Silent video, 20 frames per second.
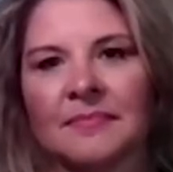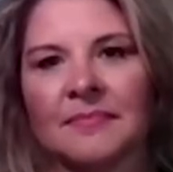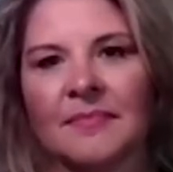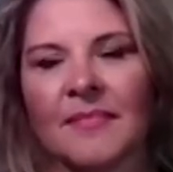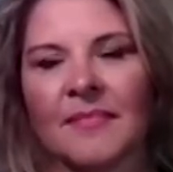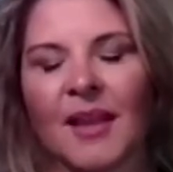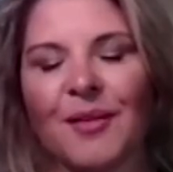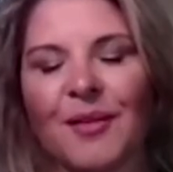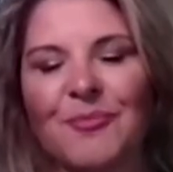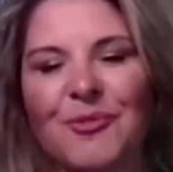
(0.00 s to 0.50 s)

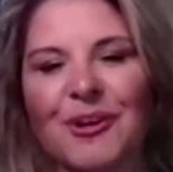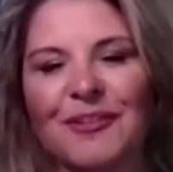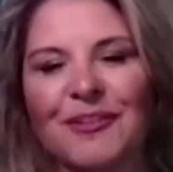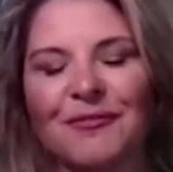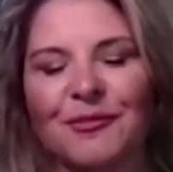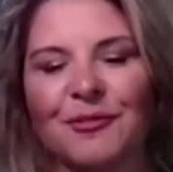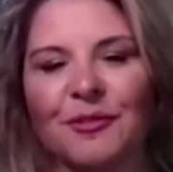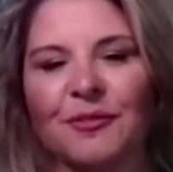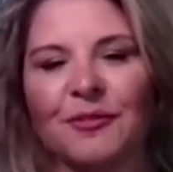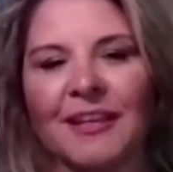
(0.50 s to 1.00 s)
I'm
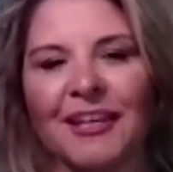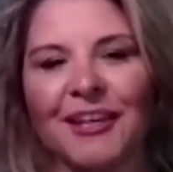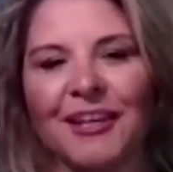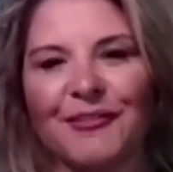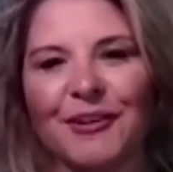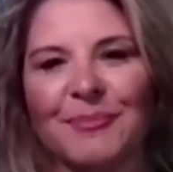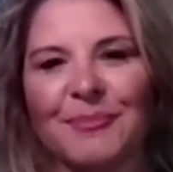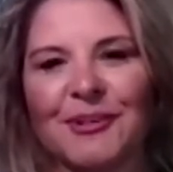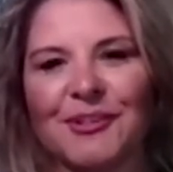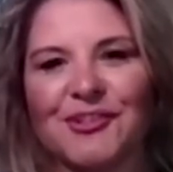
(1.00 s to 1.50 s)
wonderful. Thank you
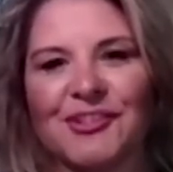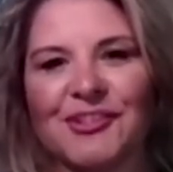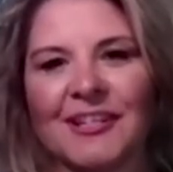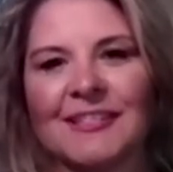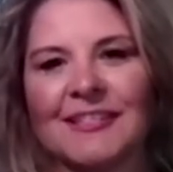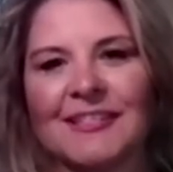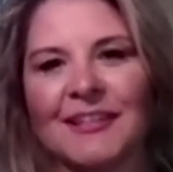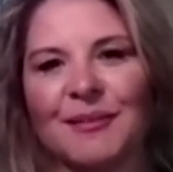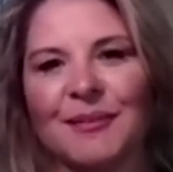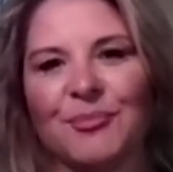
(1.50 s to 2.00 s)
very much,
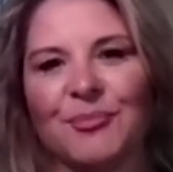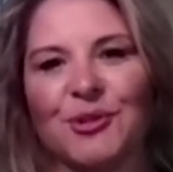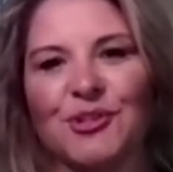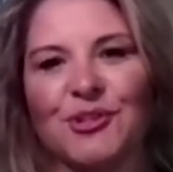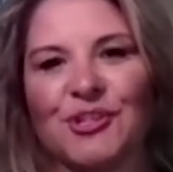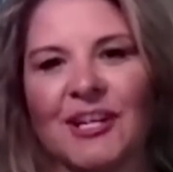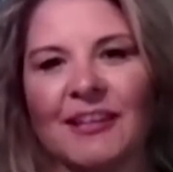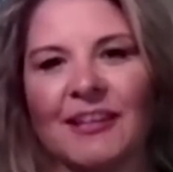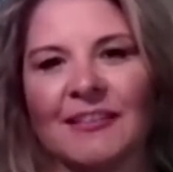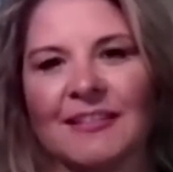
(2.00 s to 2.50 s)
Jason.
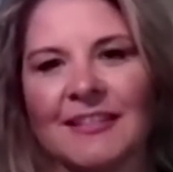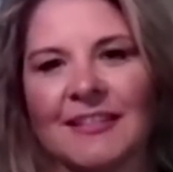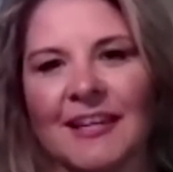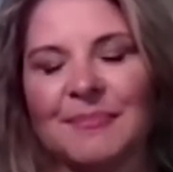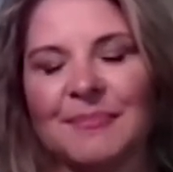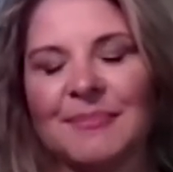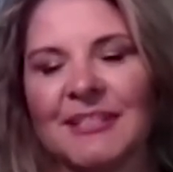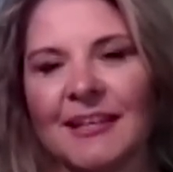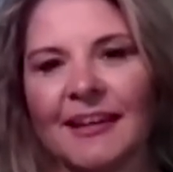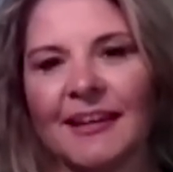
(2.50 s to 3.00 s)
Appreciate the
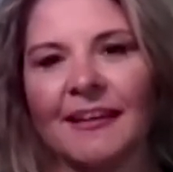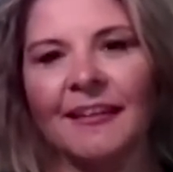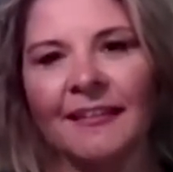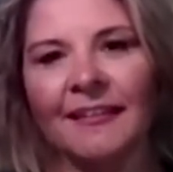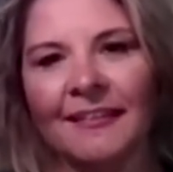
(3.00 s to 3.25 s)
time today.